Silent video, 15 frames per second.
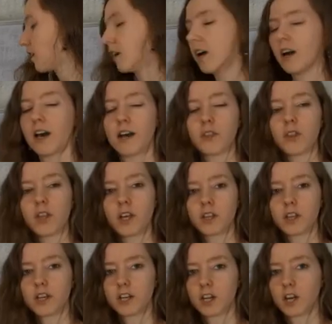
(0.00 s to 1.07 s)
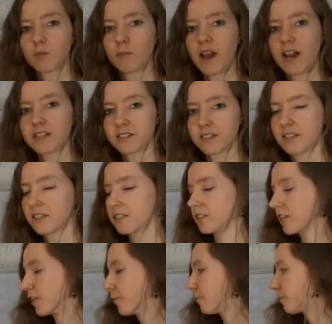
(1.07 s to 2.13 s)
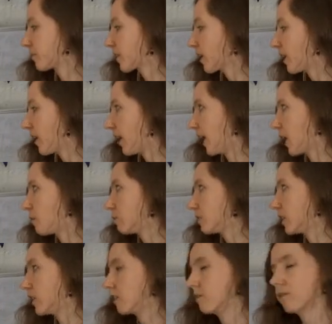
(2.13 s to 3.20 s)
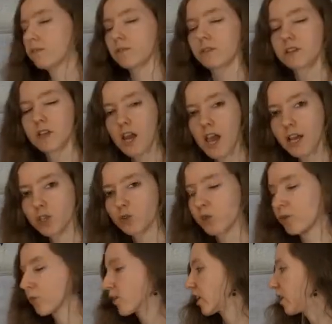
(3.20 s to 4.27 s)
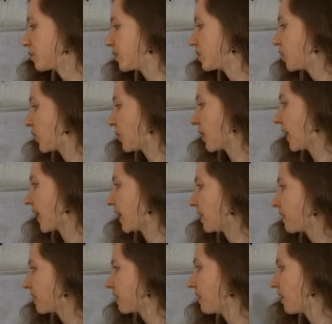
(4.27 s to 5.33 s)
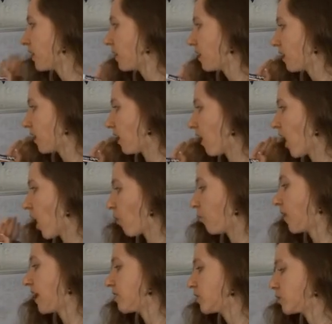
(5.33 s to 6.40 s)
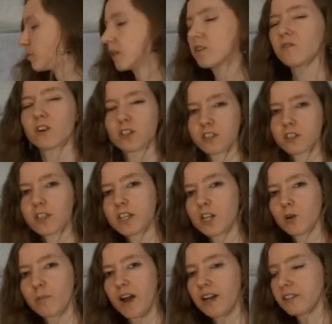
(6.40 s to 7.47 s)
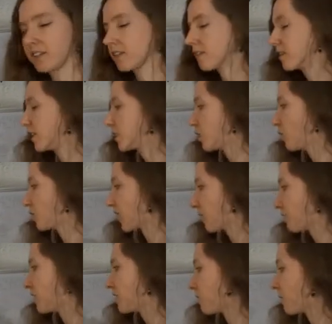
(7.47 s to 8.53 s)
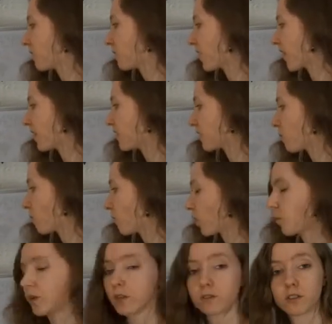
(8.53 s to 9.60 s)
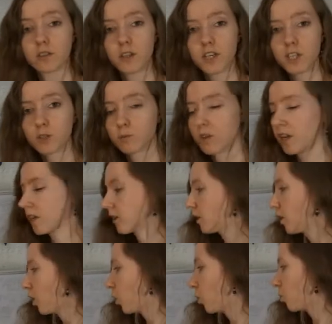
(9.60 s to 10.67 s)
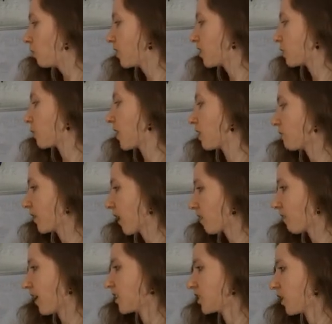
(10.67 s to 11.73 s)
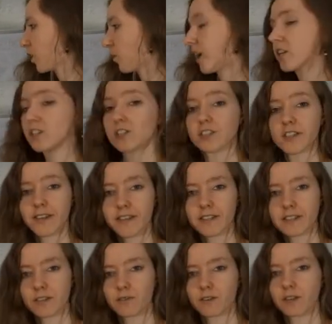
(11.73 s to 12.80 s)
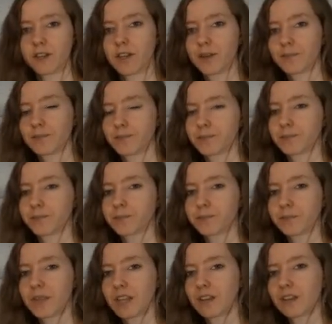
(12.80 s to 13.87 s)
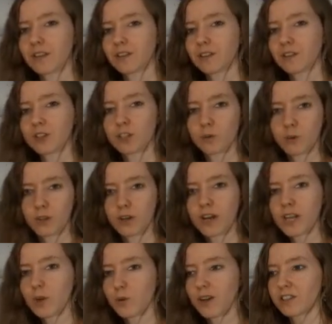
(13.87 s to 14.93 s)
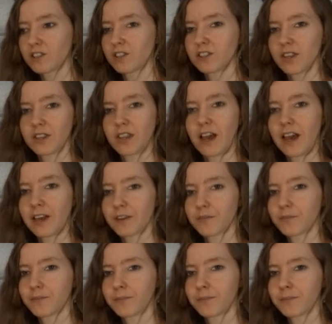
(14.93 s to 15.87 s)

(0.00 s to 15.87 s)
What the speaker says: the linear mass density. And I believe next week we're going to be doing wave speed versus linear mass density, so it's going to be something very similar to what you do this week. We'll just want to rearrange the equation slightly differently. So are there any questions on that?